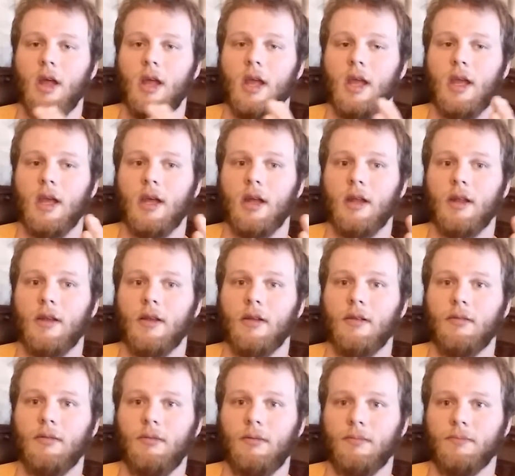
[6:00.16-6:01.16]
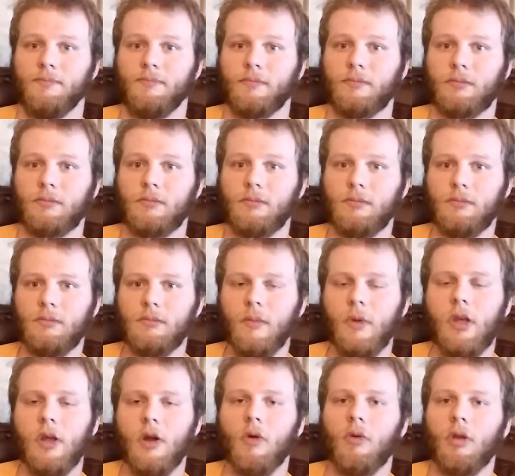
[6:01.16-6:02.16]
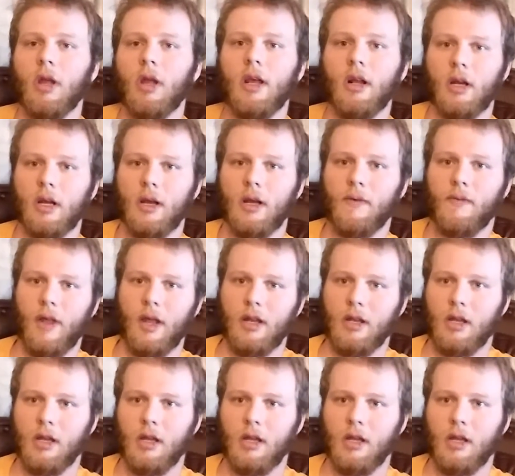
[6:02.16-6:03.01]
And, you know, legally, if they